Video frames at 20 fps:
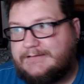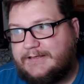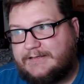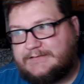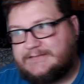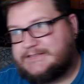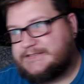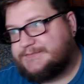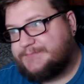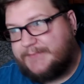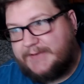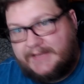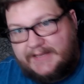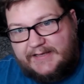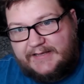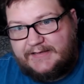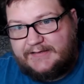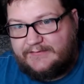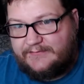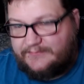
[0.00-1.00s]
That's just
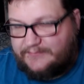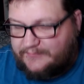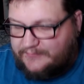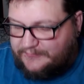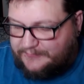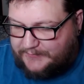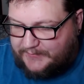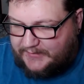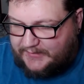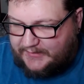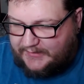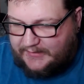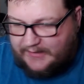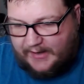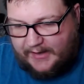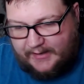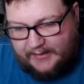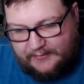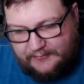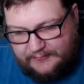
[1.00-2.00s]
me. It's just me.
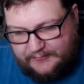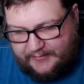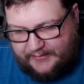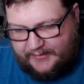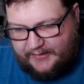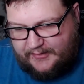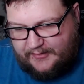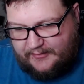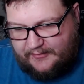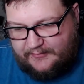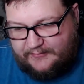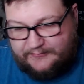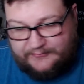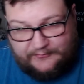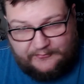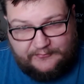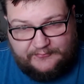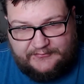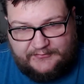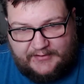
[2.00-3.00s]
I don't care as
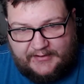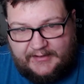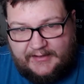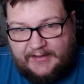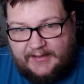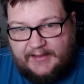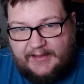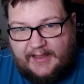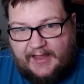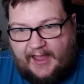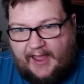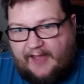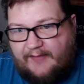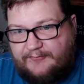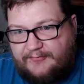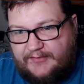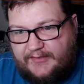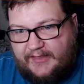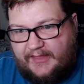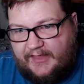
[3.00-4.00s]
long as I
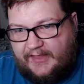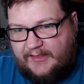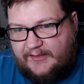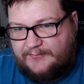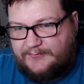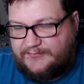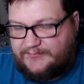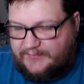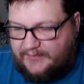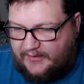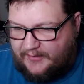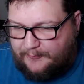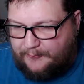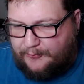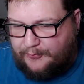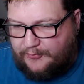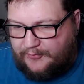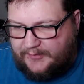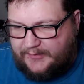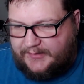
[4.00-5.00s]
have the games. I'm
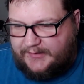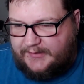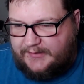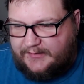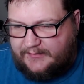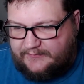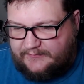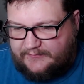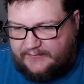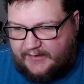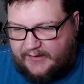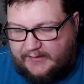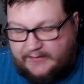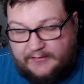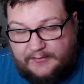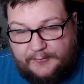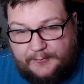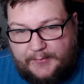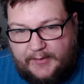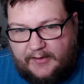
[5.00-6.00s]
pretty
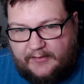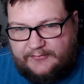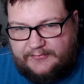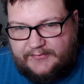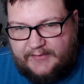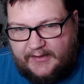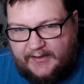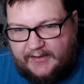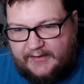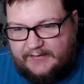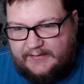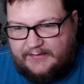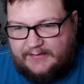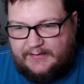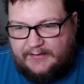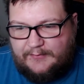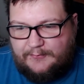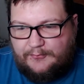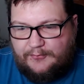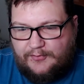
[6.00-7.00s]
excited about that.
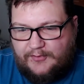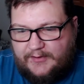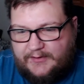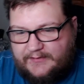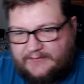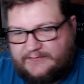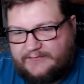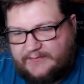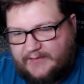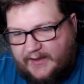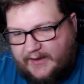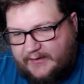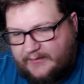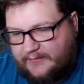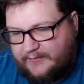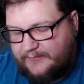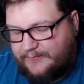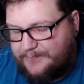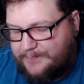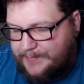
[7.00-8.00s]
Pretty
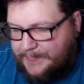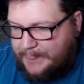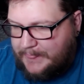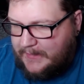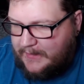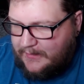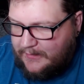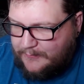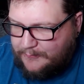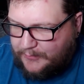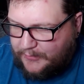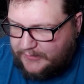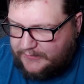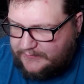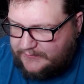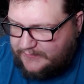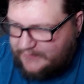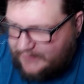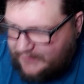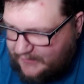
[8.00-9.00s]
excited.
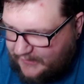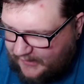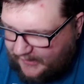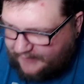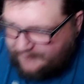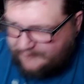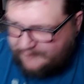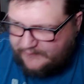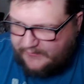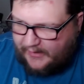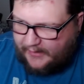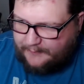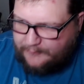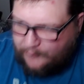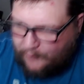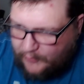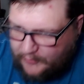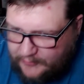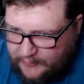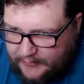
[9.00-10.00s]
But I'm
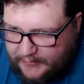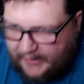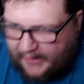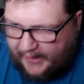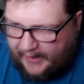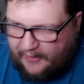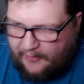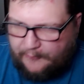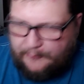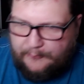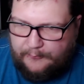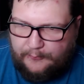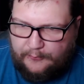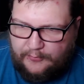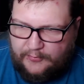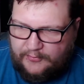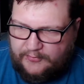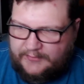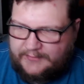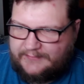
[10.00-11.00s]
I'm wondering how
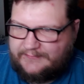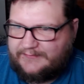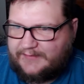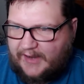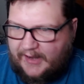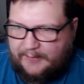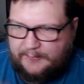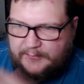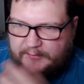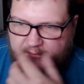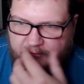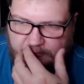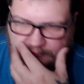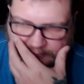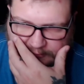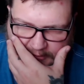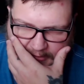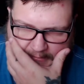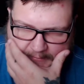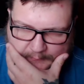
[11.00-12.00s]
brilliant Diamond and
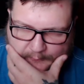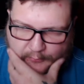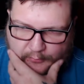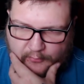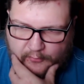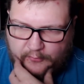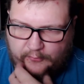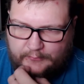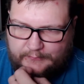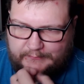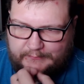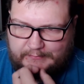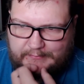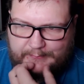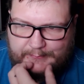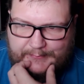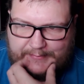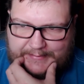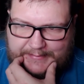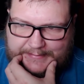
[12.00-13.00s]
Shining Pearl is going
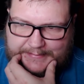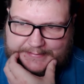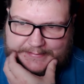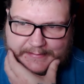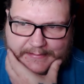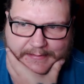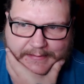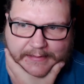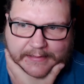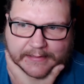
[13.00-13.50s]
to be.